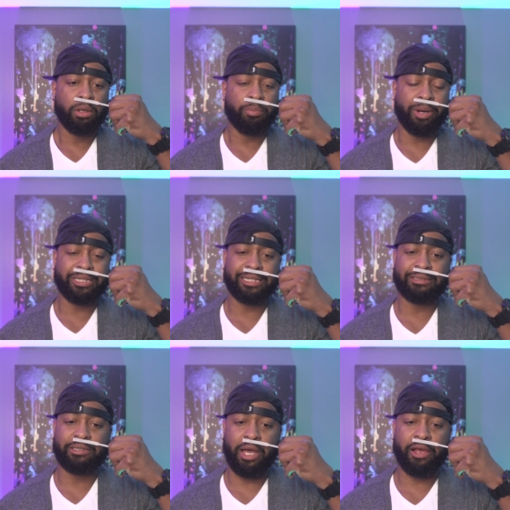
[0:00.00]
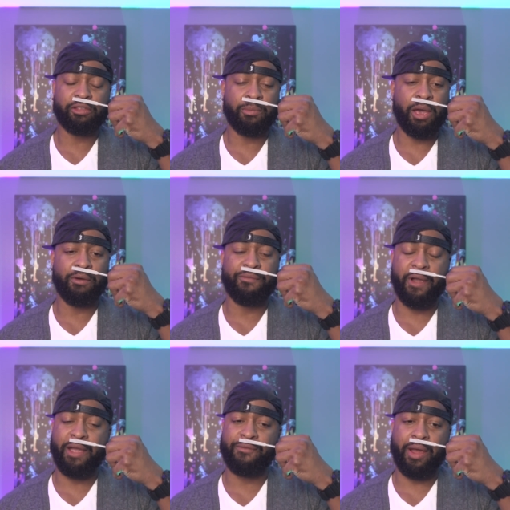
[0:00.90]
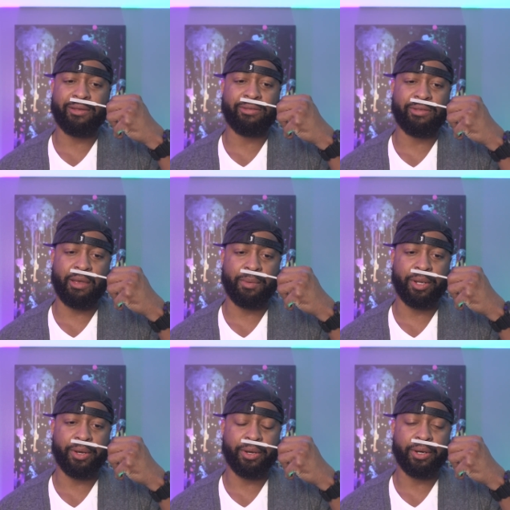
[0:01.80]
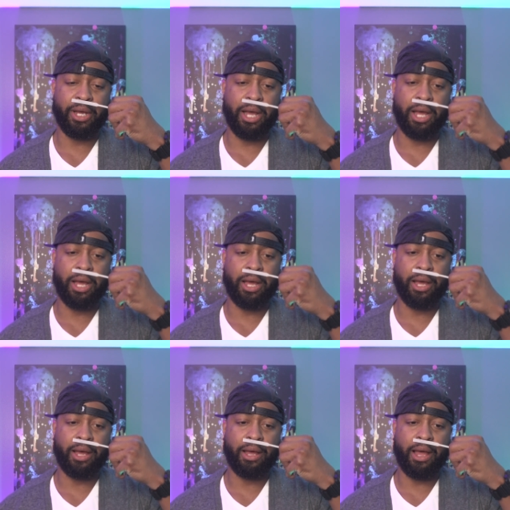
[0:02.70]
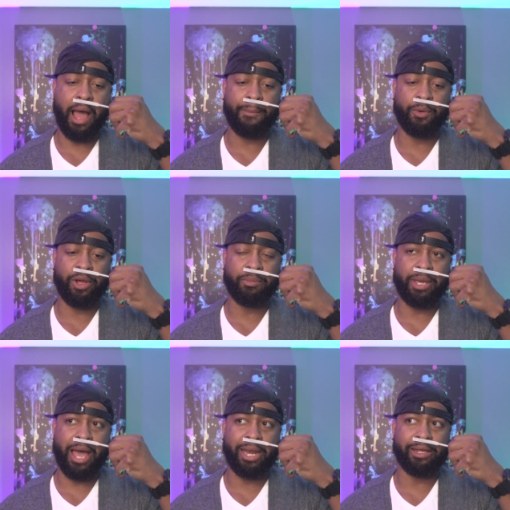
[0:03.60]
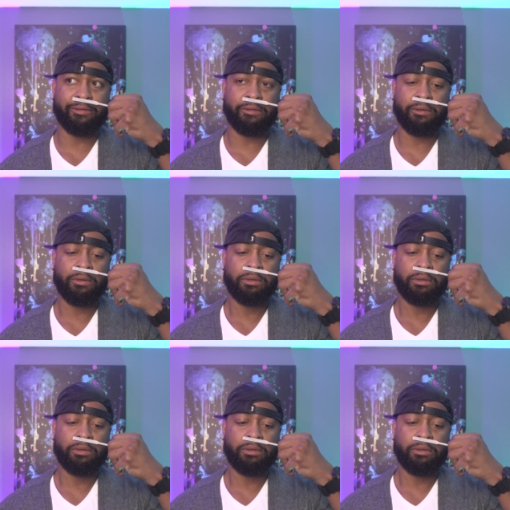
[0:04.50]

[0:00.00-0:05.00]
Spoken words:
But this does smell very, very similar. I'm going to be honest.